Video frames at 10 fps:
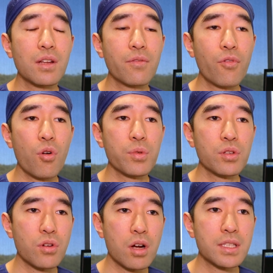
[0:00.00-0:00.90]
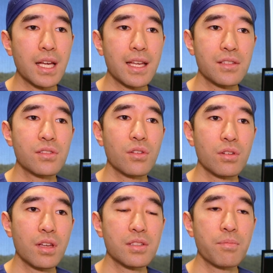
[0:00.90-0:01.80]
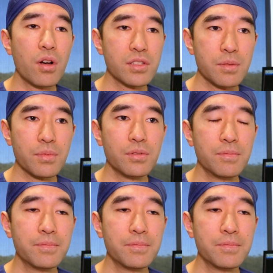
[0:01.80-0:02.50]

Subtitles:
inform your doctor as soon as possible.